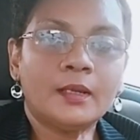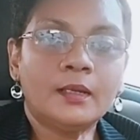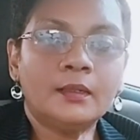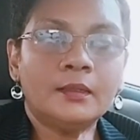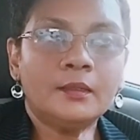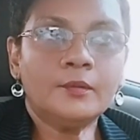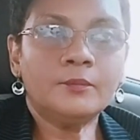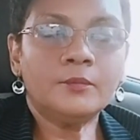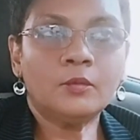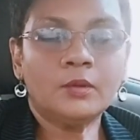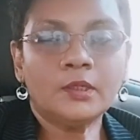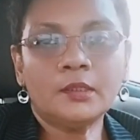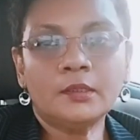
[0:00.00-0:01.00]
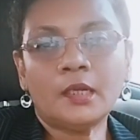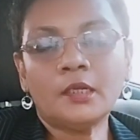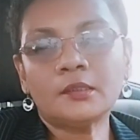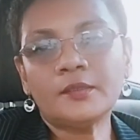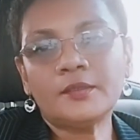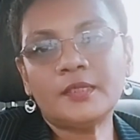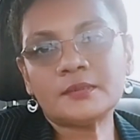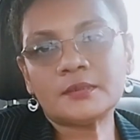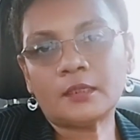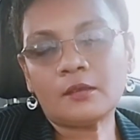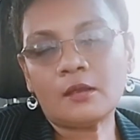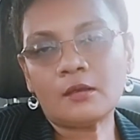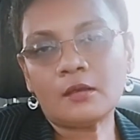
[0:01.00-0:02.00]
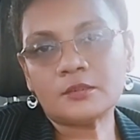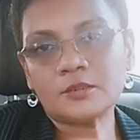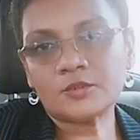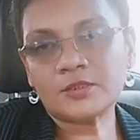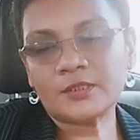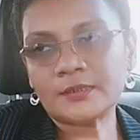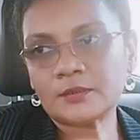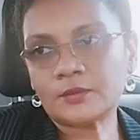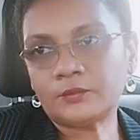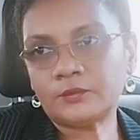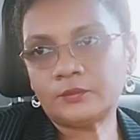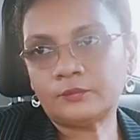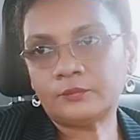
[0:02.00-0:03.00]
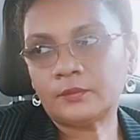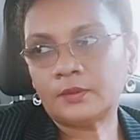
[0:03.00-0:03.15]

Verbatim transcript: Um, a lot of things that cause stress too.